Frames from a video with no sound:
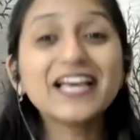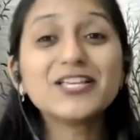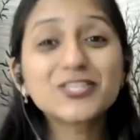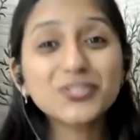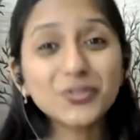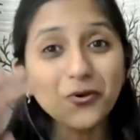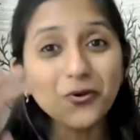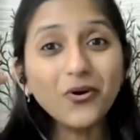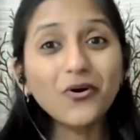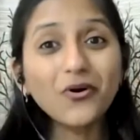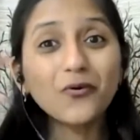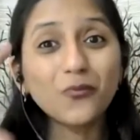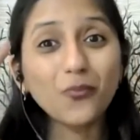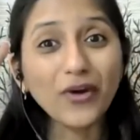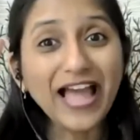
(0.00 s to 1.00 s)
So
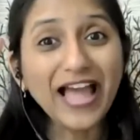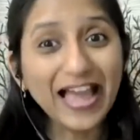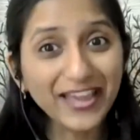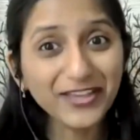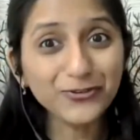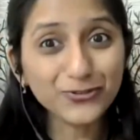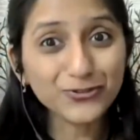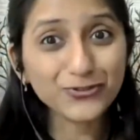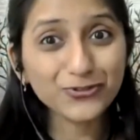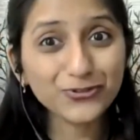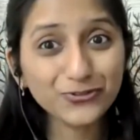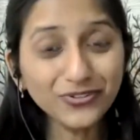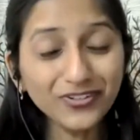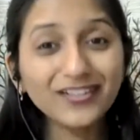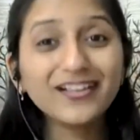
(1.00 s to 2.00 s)
what I used to
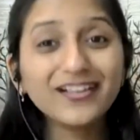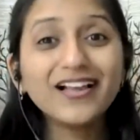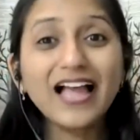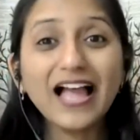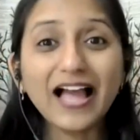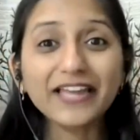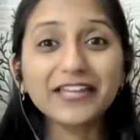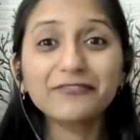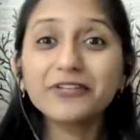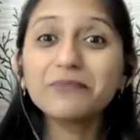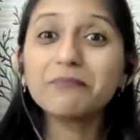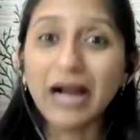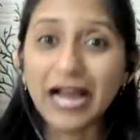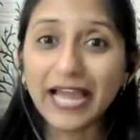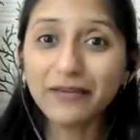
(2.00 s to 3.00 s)
do, and
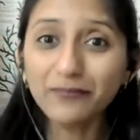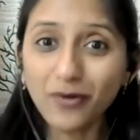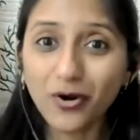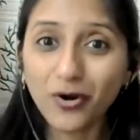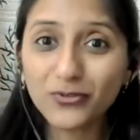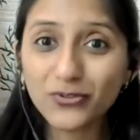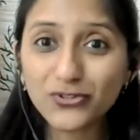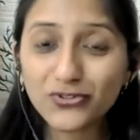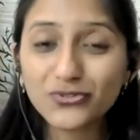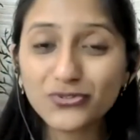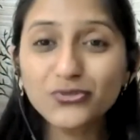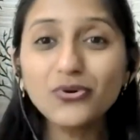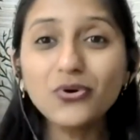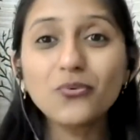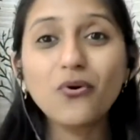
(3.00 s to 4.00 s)
even my mom used to
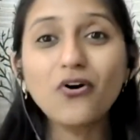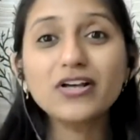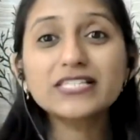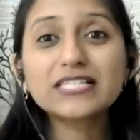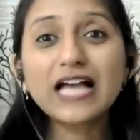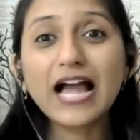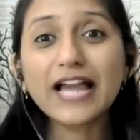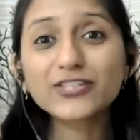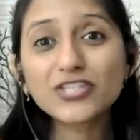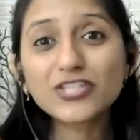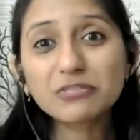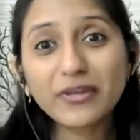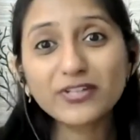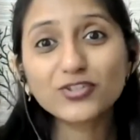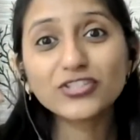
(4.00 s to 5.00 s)
do, was I
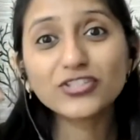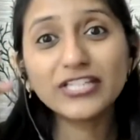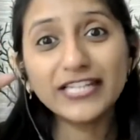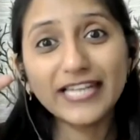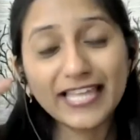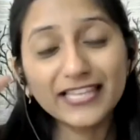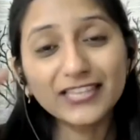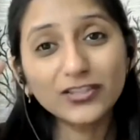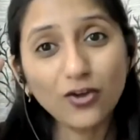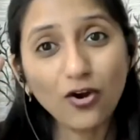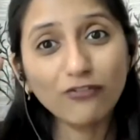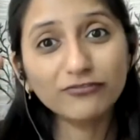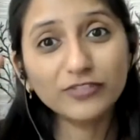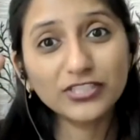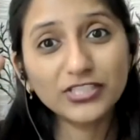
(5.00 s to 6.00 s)
just measure the length
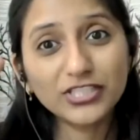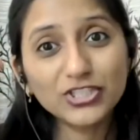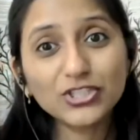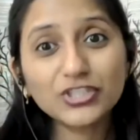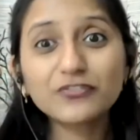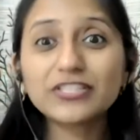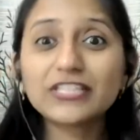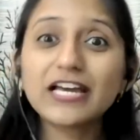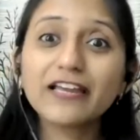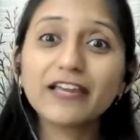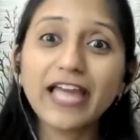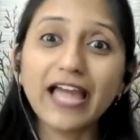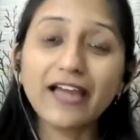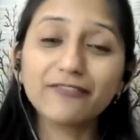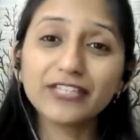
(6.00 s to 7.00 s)
of the t-shirt with
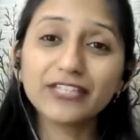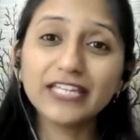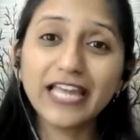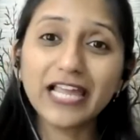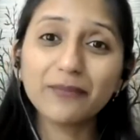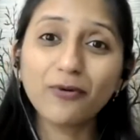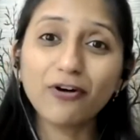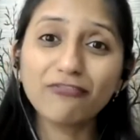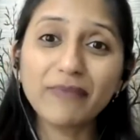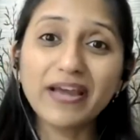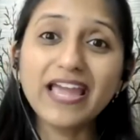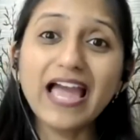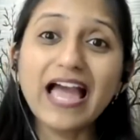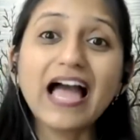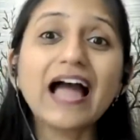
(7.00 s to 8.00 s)
the help of
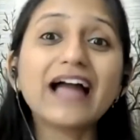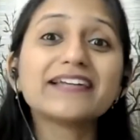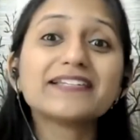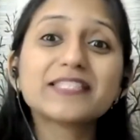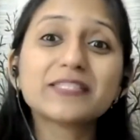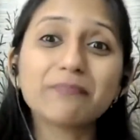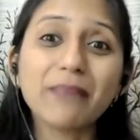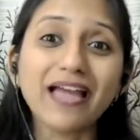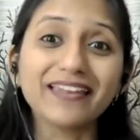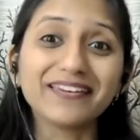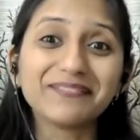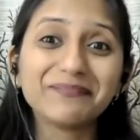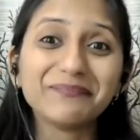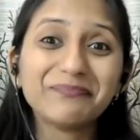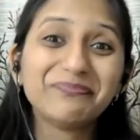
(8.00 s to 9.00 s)
my hand
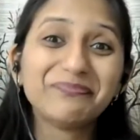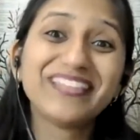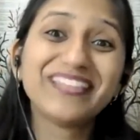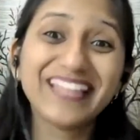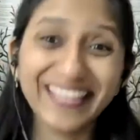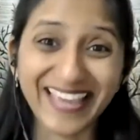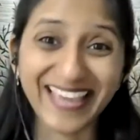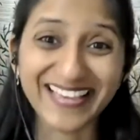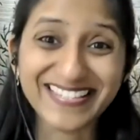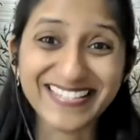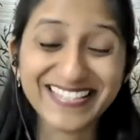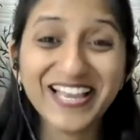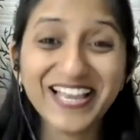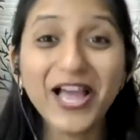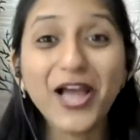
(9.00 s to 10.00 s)
span.
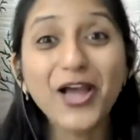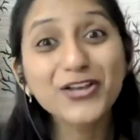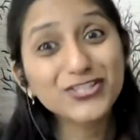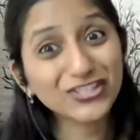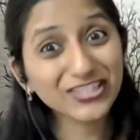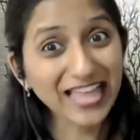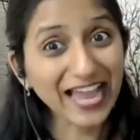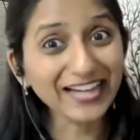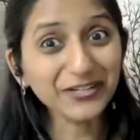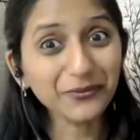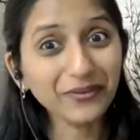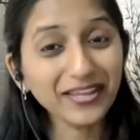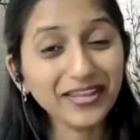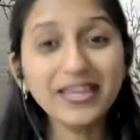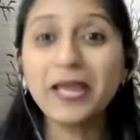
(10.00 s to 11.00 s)
Yes. So that
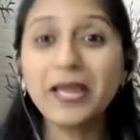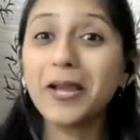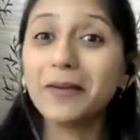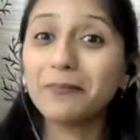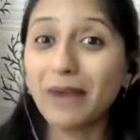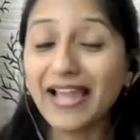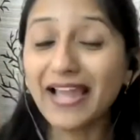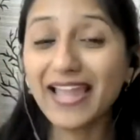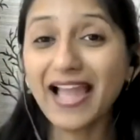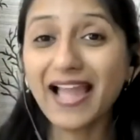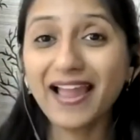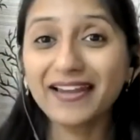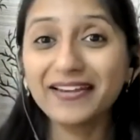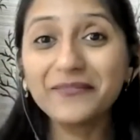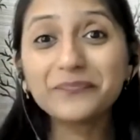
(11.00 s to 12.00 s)
way, my
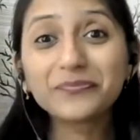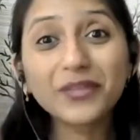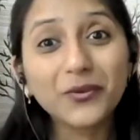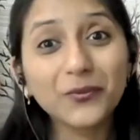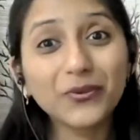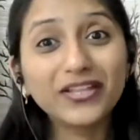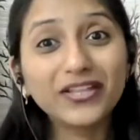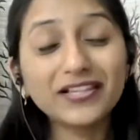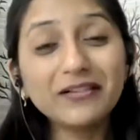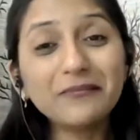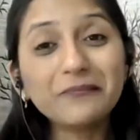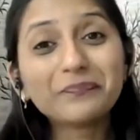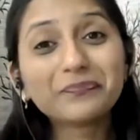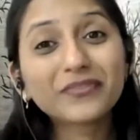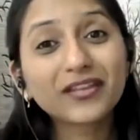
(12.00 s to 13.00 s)
hand will,
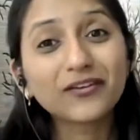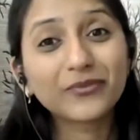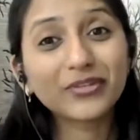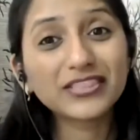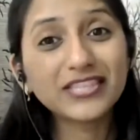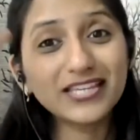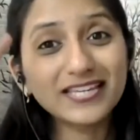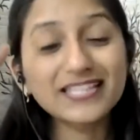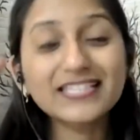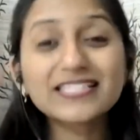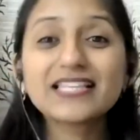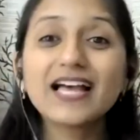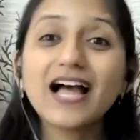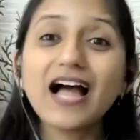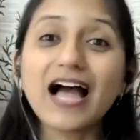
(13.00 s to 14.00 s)
with
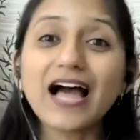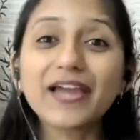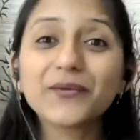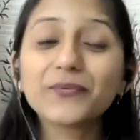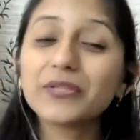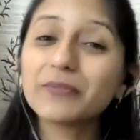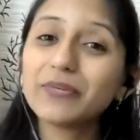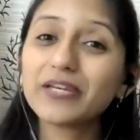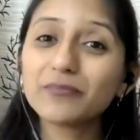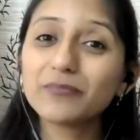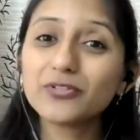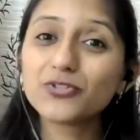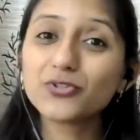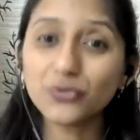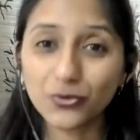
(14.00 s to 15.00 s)
this, I will be
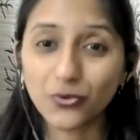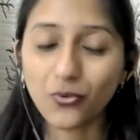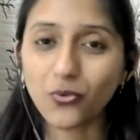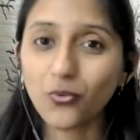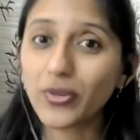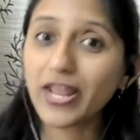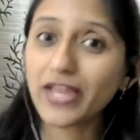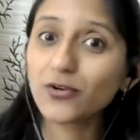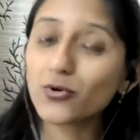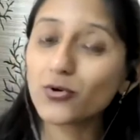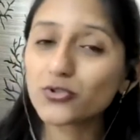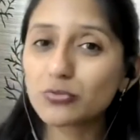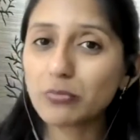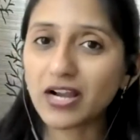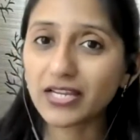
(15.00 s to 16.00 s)
able to know when I go
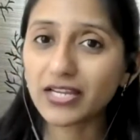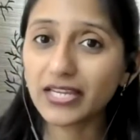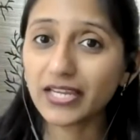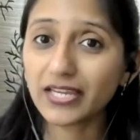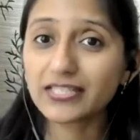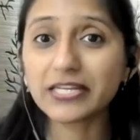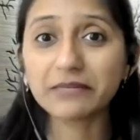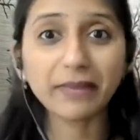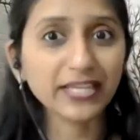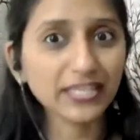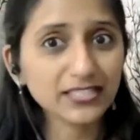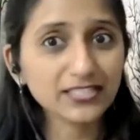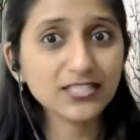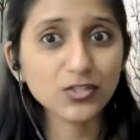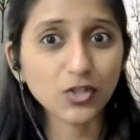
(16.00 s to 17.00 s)
to market and my
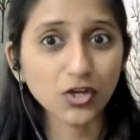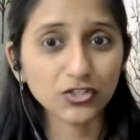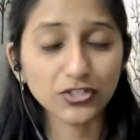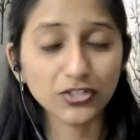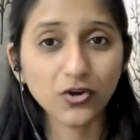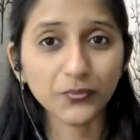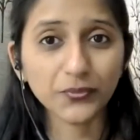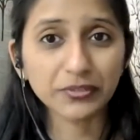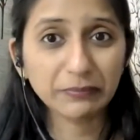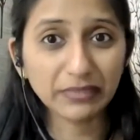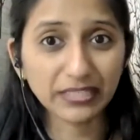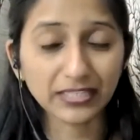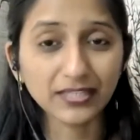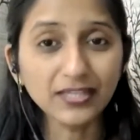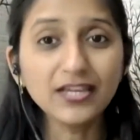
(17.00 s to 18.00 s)
kid is not along with
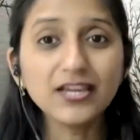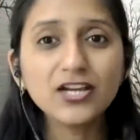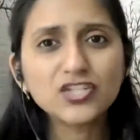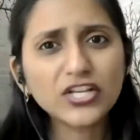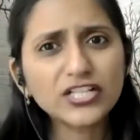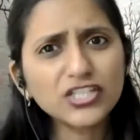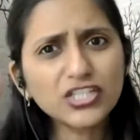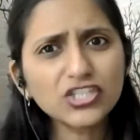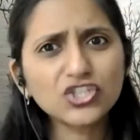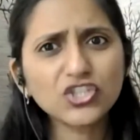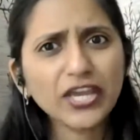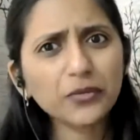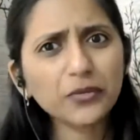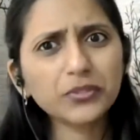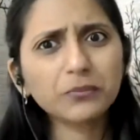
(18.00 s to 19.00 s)
me. So I'll just
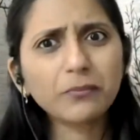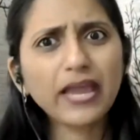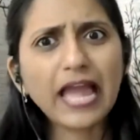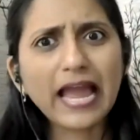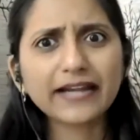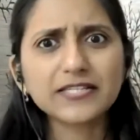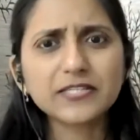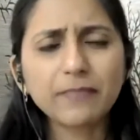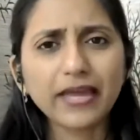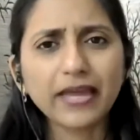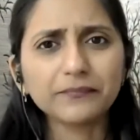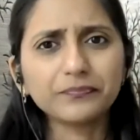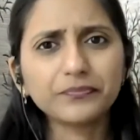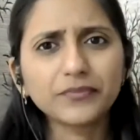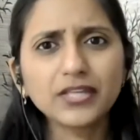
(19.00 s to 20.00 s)
check with my hand span
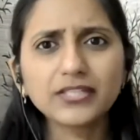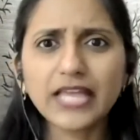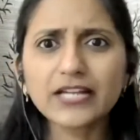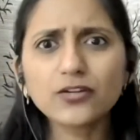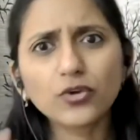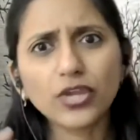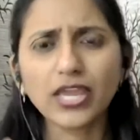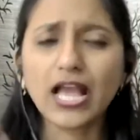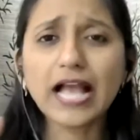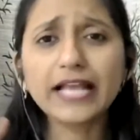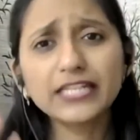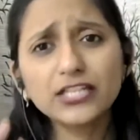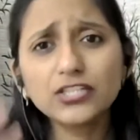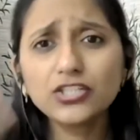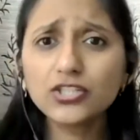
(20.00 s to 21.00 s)
that, okay, I
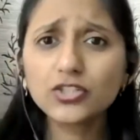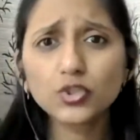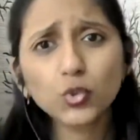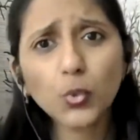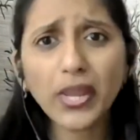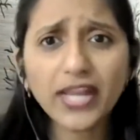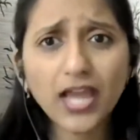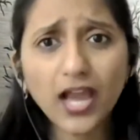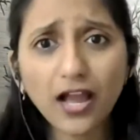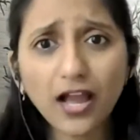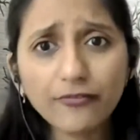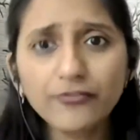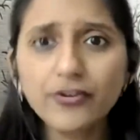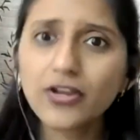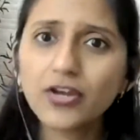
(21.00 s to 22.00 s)
need 2.5.
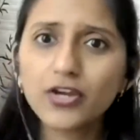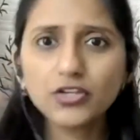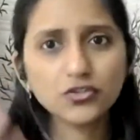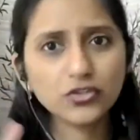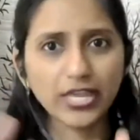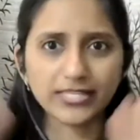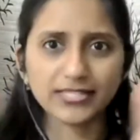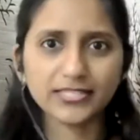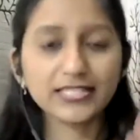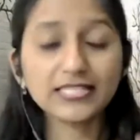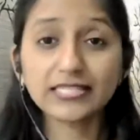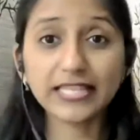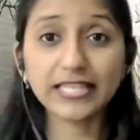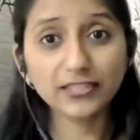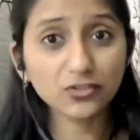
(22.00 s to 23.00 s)
So yes,
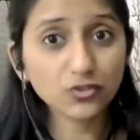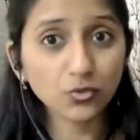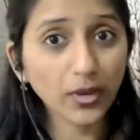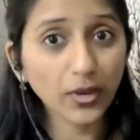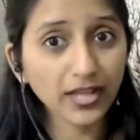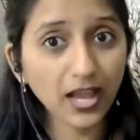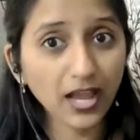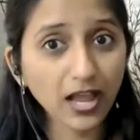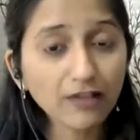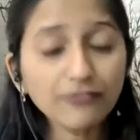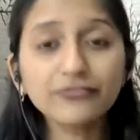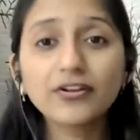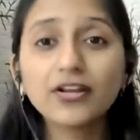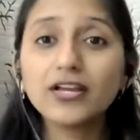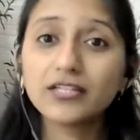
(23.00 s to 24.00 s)
this length is 2.5,
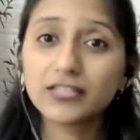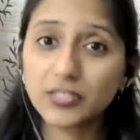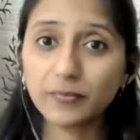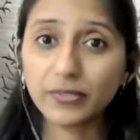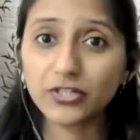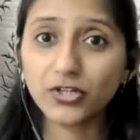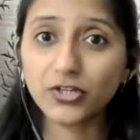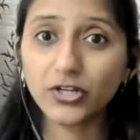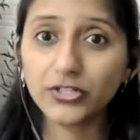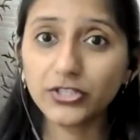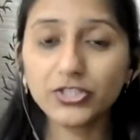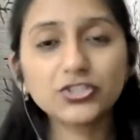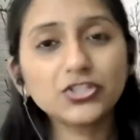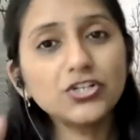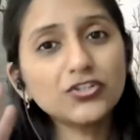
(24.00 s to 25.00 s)
this particular
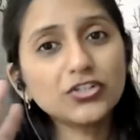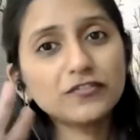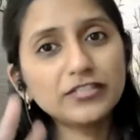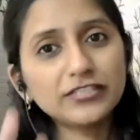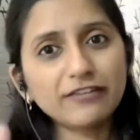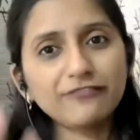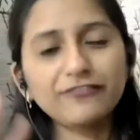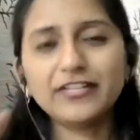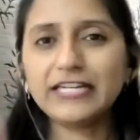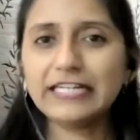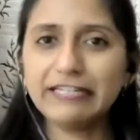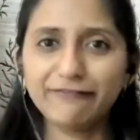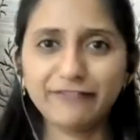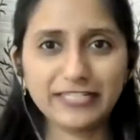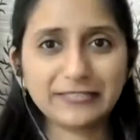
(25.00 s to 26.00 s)
t-shirt, so it will
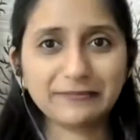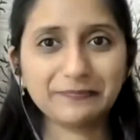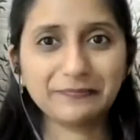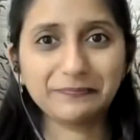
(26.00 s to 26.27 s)
definitely fit.